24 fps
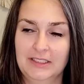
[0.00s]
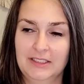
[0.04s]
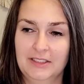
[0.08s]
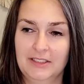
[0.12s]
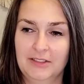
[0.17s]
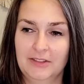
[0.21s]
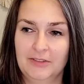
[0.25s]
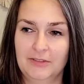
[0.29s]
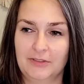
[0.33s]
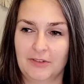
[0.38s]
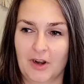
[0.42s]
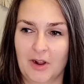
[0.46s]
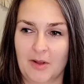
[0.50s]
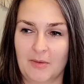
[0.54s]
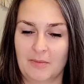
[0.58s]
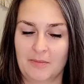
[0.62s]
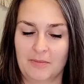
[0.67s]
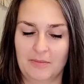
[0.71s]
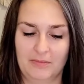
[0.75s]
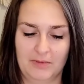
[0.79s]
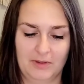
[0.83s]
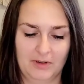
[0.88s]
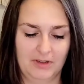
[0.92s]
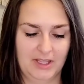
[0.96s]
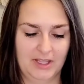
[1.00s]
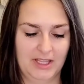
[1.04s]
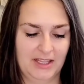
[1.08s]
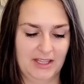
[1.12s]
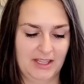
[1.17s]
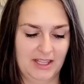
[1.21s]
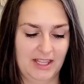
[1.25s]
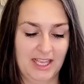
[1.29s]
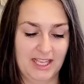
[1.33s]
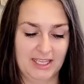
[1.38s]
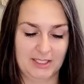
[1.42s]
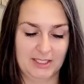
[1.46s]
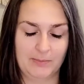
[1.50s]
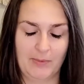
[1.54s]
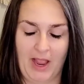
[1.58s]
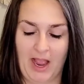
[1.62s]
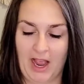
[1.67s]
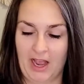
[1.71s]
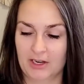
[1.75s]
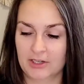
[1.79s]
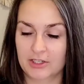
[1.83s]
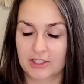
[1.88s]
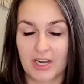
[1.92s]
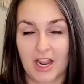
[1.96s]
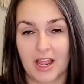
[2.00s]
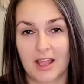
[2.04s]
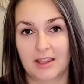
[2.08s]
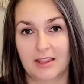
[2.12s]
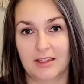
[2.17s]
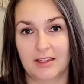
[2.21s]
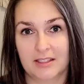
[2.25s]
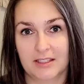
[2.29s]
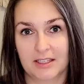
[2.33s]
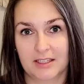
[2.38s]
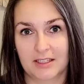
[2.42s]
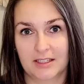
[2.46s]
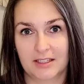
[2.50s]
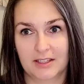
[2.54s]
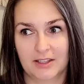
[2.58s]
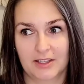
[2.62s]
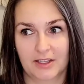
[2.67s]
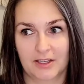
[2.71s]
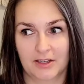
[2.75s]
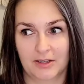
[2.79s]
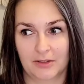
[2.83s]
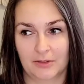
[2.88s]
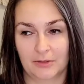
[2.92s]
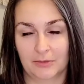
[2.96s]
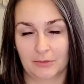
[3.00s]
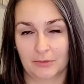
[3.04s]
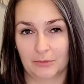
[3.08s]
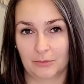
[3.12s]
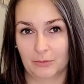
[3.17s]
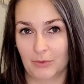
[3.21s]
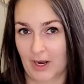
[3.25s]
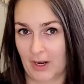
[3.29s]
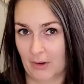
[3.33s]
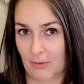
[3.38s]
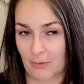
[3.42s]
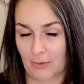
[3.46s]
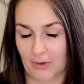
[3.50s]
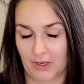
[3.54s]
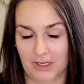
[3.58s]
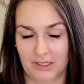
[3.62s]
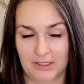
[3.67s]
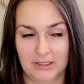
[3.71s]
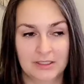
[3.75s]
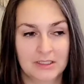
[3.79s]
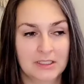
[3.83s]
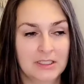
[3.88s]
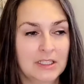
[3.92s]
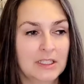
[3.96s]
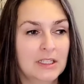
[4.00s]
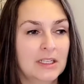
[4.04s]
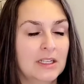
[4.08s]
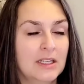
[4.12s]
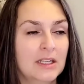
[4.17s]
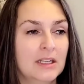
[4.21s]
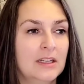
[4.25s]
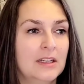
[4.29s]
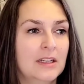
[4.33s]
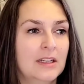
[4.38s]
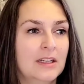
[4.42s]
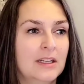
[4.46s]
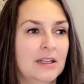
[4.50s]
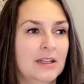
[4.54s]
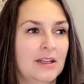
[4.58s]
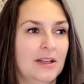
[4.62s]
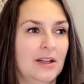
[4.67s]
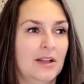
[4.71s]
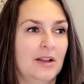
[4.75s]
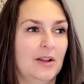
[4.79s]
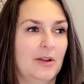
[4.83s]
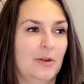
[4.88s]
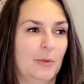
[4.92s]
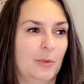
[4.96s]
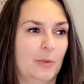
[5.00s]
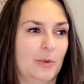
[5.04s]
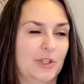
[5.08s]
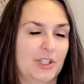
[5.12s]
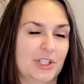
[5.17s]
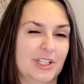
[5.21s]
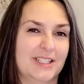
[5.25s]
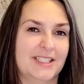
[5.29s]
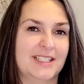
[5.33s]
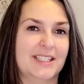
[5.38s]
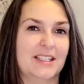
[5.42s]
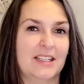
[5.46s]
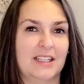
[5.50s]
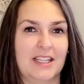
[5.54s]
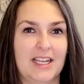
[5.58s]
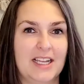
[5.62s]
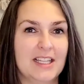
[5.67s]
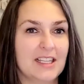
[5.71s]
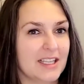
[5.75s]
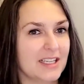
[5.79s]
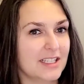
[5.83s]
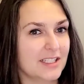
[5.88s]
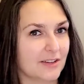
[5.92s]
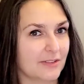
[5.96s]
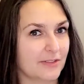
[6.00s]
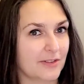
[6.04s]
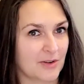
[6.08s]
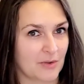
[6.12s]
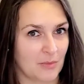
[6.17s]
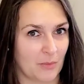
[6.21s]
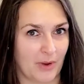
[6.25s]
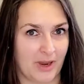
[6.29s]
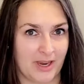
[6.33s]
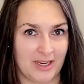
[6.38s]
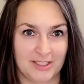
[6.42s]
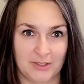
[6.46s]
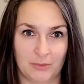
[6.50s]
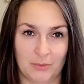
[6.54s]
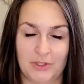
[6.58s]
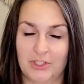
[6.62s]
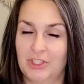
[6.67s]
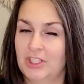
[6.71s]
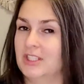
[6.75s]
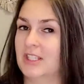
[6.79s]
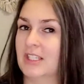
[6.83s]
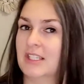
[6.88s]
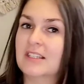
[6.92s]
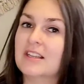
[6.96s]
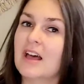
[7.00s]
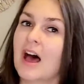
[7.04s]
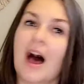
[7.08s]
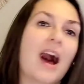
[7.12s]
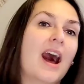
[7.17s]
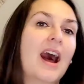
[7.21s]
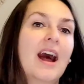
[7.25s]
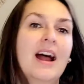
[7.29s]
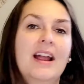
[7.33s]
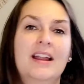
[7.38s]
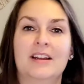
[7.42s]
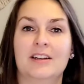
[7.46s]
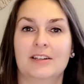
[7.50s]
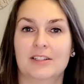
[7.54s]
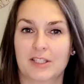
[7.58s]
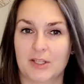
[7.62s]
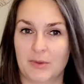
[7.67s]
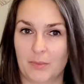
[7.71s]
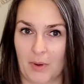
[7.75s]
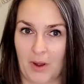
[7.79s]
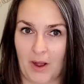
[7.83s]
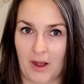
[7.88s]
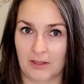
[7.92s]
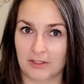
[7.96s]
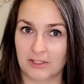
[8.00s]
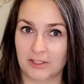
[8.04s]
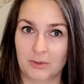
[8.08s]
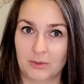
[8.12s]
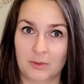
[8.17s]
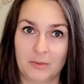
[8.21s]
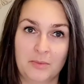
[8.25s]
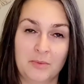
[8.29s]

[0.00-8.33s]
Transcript: from this batch and the red one were just slightly different weights, which is entirely possible,